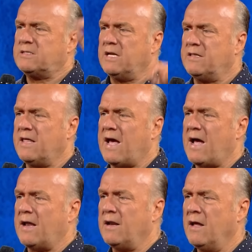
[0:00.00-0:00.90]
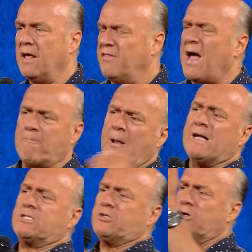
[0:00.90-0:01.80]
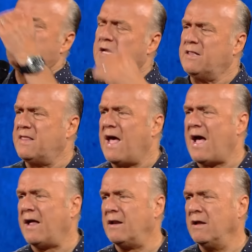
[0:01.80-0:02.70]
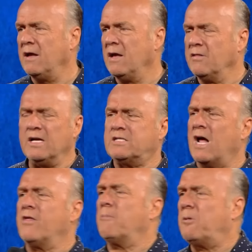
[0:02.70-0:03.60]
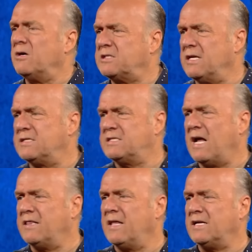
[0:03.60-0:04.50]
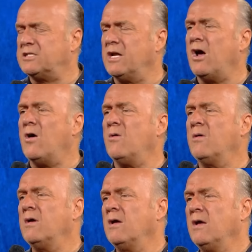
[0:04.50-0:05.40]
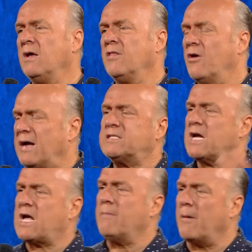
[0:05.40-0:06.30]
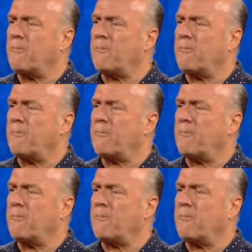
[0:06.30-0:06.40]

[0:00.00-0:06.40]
did that. That pastor did that. This other person said this. There has to come a